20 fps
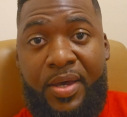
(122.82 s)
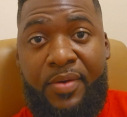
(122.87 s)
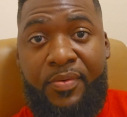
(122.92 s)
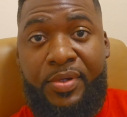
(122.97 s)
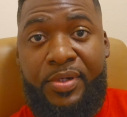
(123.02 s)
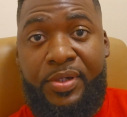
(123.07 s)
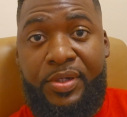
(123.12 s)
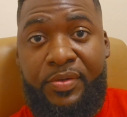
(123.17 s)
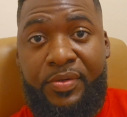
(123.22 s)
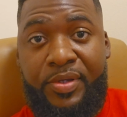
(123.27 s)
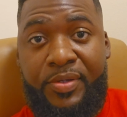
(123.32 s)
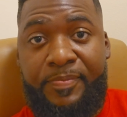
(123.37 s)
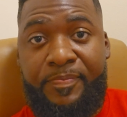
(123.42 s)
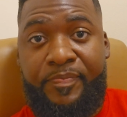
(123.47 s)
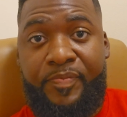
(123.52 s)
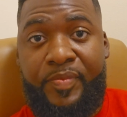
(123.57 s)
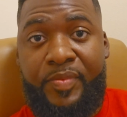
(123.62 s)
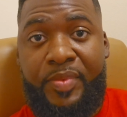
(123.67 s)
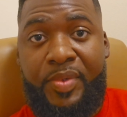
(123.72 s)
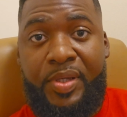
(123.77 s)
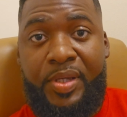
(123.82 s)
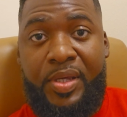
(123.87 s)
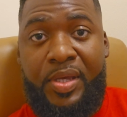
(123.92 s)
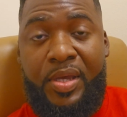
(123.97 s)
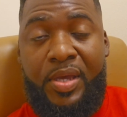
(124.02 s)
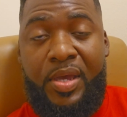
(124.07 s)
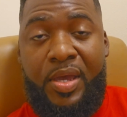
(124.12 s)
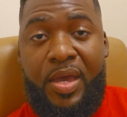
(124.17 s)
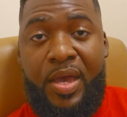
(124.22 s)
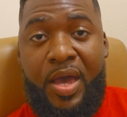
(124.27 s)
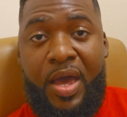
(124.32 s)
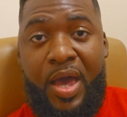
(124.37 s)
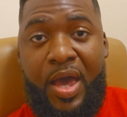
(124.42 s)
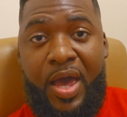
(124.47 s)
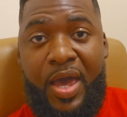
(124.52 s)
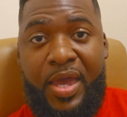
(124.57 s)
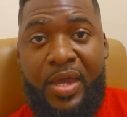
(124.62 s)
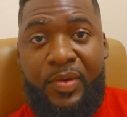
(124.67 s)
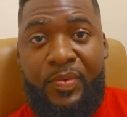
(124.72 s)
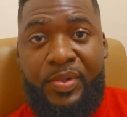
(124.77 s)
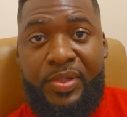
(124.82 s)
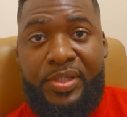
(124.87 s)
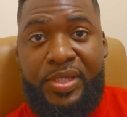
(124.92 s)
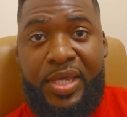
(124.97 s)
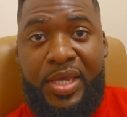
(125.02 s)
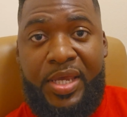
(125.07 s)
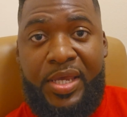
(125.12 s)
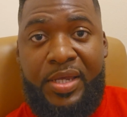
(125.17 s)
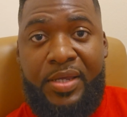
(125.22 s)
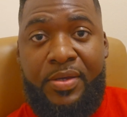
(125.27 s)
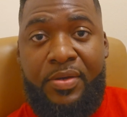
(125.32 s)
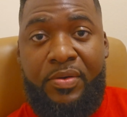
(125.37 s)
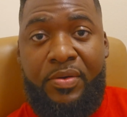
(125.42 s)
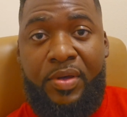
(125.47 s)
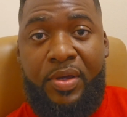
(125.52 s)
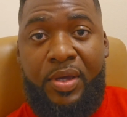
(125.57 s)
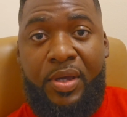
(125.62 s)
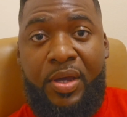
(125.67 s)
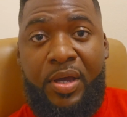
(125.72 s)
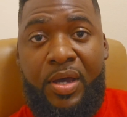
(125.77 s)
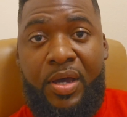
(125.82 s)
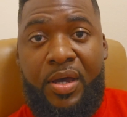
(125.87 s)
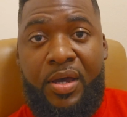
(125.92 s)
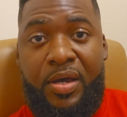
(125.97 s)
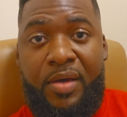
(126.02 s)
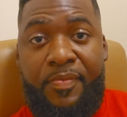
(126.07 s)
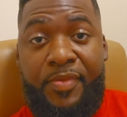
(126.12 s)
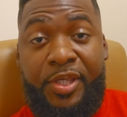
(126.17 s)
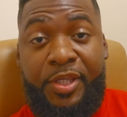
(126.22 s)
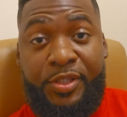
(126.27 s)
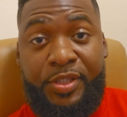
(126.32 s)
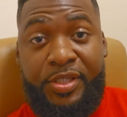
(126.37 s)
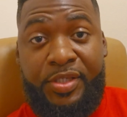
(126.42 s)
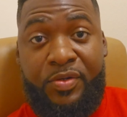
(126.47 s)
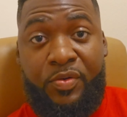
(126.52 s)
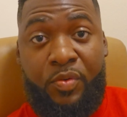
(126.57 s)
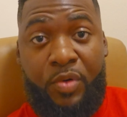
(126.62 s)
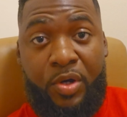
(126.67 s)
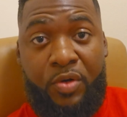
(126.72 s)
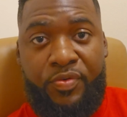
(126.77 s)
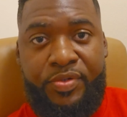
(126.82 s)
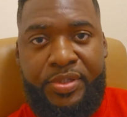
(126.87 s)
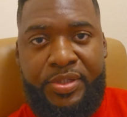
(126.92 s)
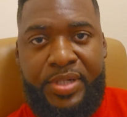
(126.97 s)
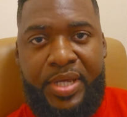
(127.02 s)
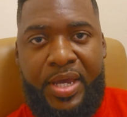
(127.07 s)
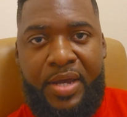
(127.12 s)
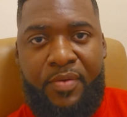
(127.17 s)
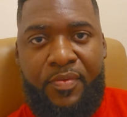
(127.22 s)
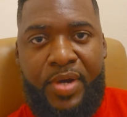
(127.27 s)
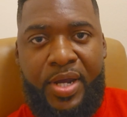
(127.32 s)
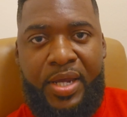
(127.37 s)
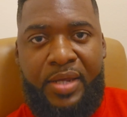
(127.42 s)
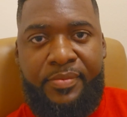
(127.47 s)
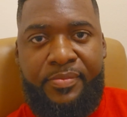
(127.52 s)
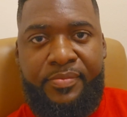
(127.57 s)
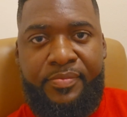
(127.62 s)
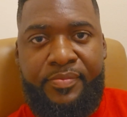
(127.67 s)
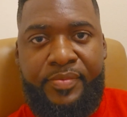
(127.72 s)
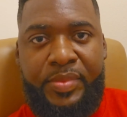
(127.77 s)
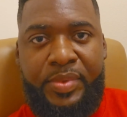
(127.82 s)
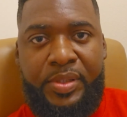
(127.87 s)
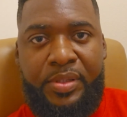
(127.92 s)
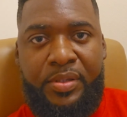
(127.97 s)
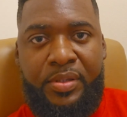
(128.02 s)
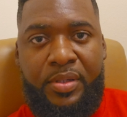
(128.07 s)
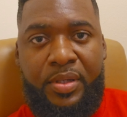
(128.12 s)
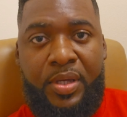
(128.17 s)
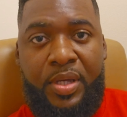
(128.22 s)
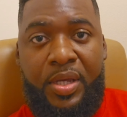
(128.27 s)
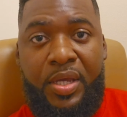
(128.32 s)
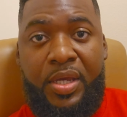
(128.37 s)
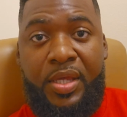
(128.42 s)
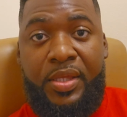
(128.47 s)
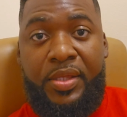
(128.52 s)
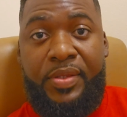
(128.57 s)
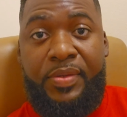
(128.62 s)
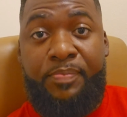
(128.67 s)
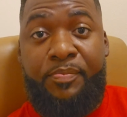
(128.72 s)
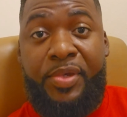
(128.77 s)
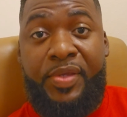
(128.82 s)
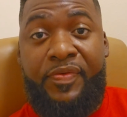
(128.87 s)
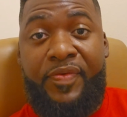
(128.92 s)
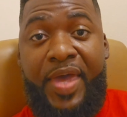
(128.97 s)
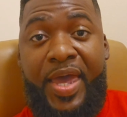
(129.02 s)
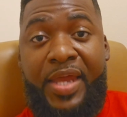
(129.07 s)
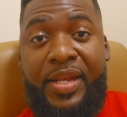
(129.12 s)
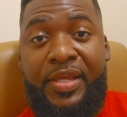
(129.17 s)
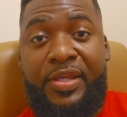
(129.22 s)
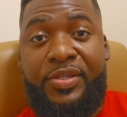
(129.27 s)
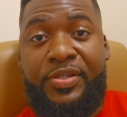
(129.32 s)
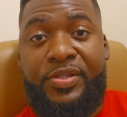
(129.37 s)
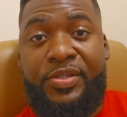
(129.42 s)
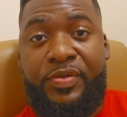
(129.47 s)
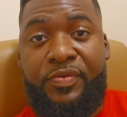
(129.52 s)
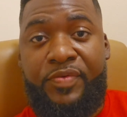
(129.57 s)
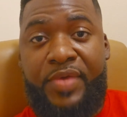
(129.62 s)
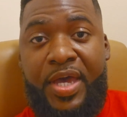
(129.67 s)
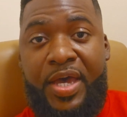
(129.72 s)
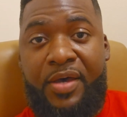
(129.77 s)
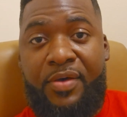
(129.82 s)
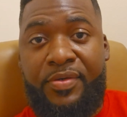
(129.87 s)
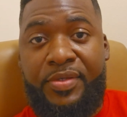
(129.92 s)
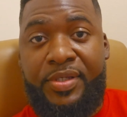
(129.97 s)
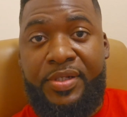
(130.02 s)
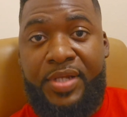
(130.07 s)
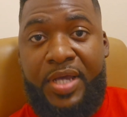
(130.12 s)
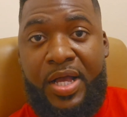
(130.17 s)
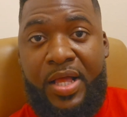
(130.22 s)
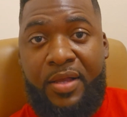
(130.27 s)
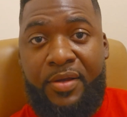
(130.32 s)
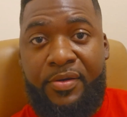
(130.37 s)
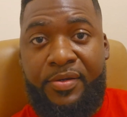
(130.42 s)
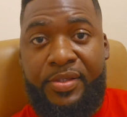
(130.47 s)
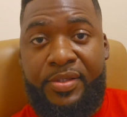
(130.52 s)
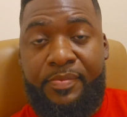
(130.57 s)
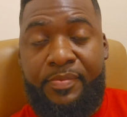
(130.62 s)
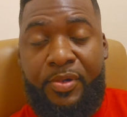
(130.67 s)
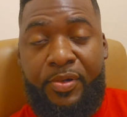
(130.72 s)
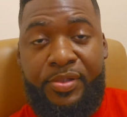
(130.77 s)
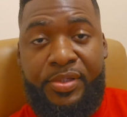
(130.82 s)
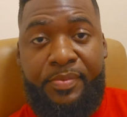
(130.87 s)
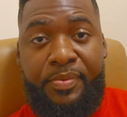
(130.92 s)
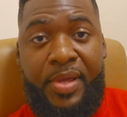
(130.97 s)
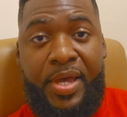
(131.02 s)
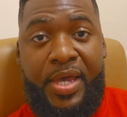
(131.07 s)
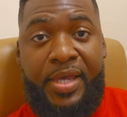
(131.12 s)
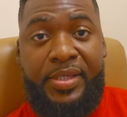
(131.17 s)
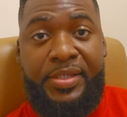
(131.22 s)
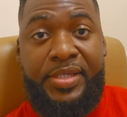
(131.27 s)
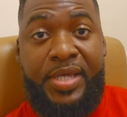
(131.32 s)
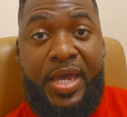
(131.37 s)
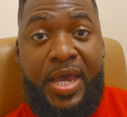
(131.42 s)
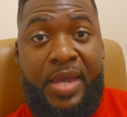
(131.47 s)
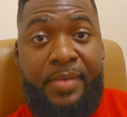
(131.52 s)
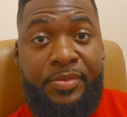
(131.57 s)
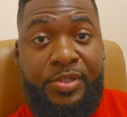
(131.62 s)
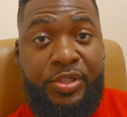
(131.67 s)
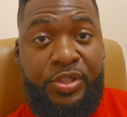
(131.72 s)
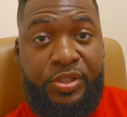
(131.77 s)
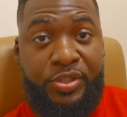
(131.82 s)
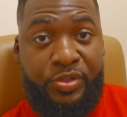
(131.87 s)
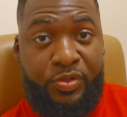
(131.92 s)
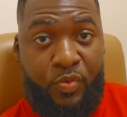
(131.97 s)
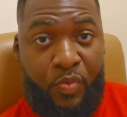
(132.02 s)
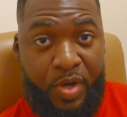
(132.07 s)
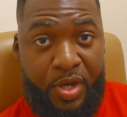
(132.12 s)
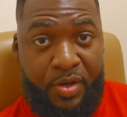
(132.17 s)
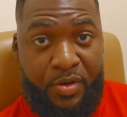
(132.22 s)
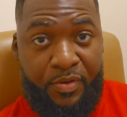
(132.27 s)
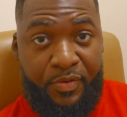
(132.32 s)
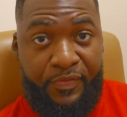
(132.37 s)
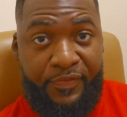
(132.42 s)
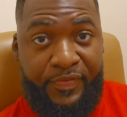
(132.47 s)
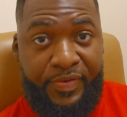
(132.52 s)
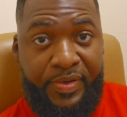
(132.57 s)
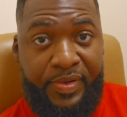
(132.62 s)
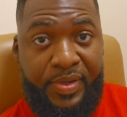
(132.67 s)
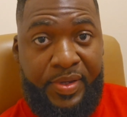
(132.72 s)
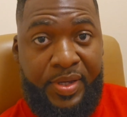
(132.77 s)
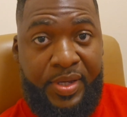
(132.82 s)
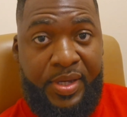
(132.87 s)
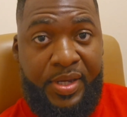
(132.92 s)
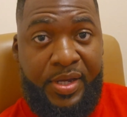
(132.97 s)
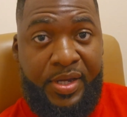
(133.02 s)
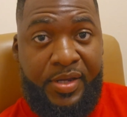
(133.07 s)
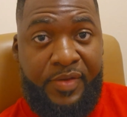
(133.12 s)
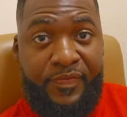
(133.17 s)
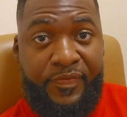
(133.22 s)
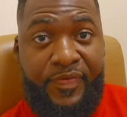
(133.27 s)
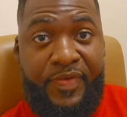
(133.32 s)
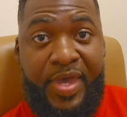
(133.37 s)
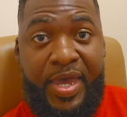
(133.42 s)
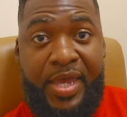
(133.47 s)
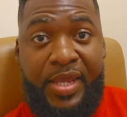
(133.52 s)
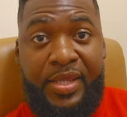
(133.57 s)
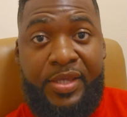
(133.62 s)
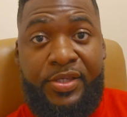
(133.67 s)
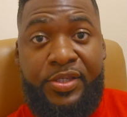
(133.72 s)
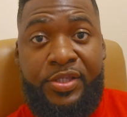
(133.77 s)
would do it. I would take, this is gross now, right? But that is $2,000 multiplied times 12. That is